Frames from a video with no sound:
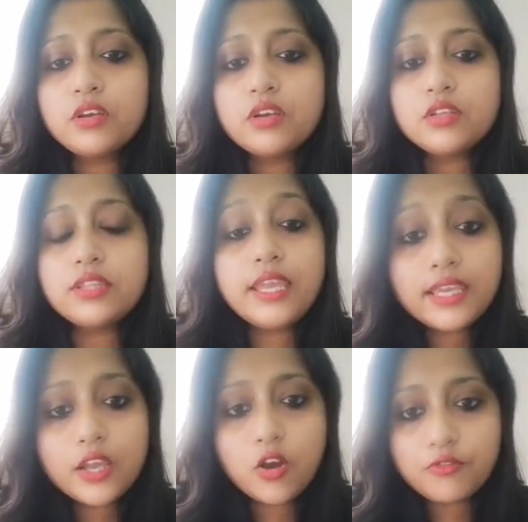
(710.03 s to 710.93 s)

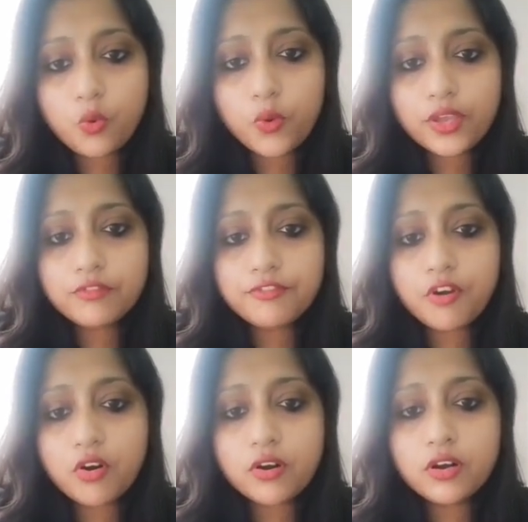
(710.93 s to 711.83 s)
thinking of going
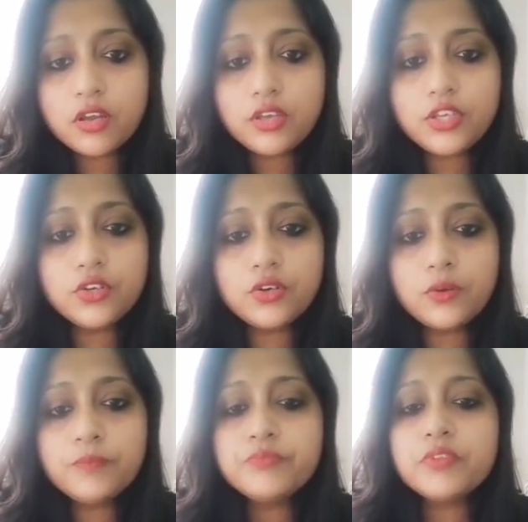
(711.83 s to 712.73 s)
for, you
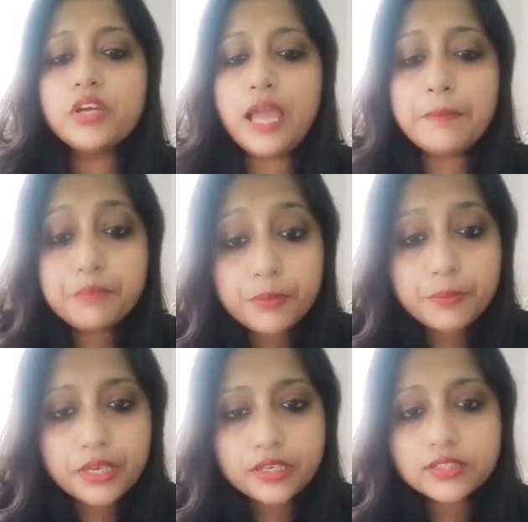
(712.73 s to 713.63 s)
know,
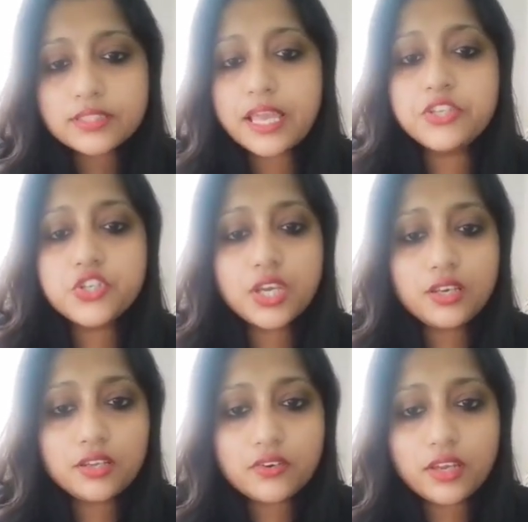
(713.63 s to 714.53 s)
MBBS,
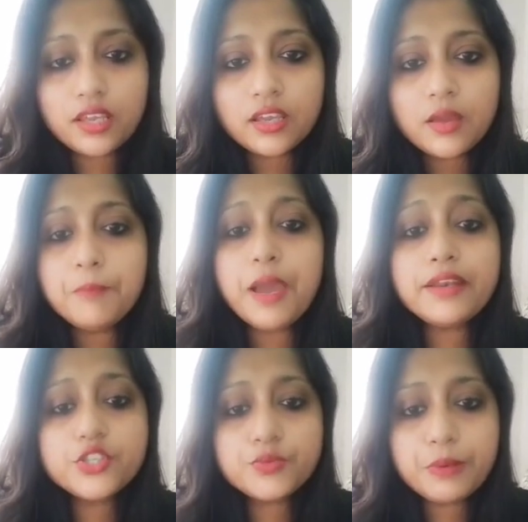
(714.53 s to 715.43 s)
engineering,
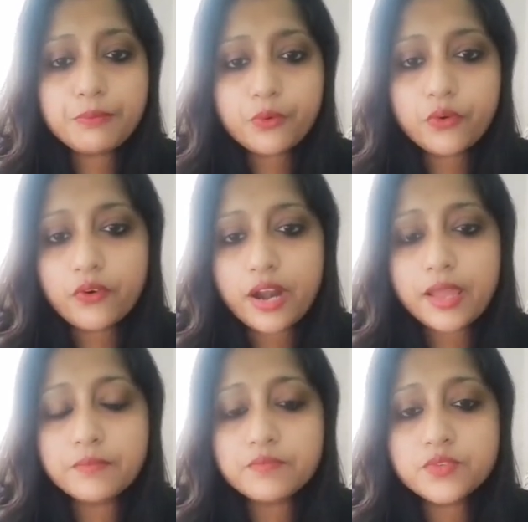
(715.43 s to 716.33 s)
management
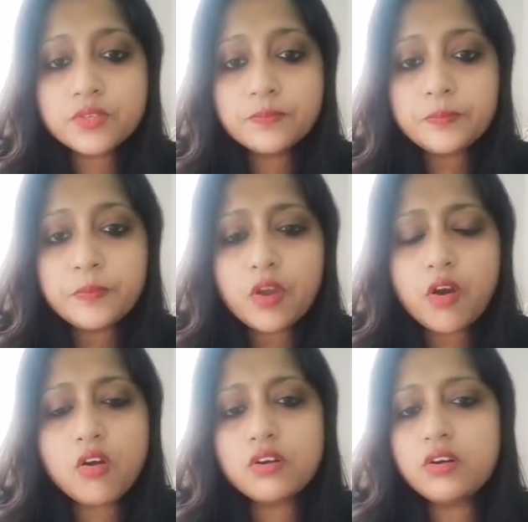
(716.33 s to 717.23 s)
programs,
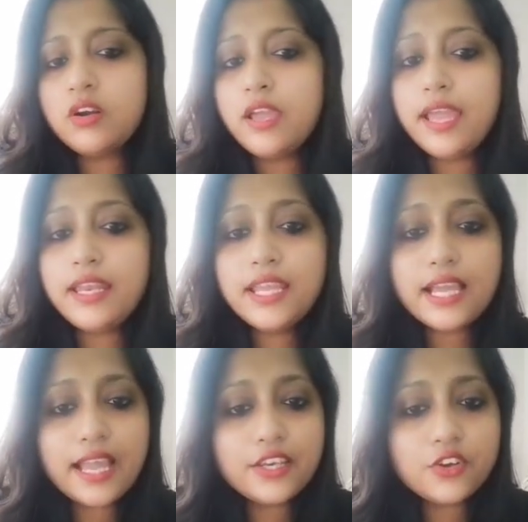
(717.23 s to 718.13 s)
or any
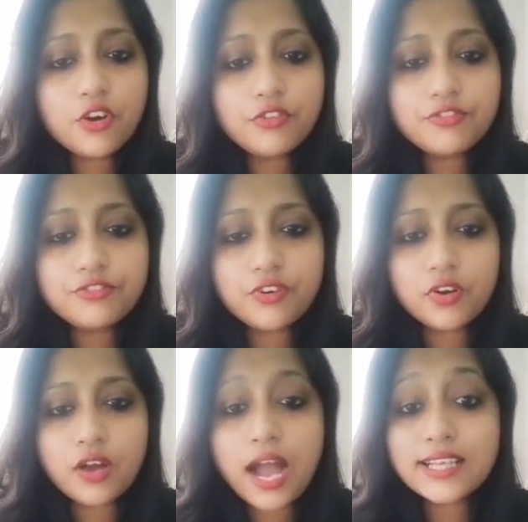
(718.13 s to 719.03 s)
kind of
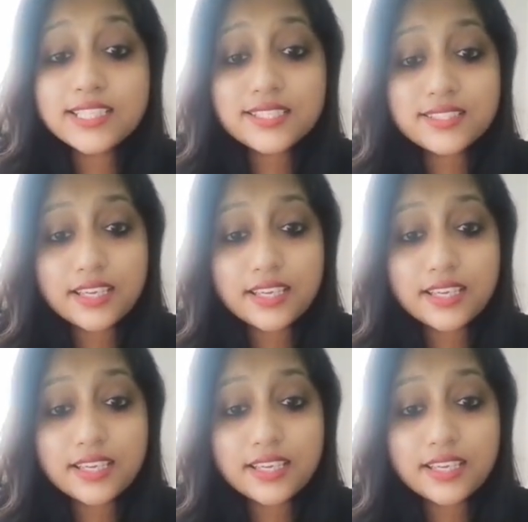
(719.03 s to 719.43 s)
artistic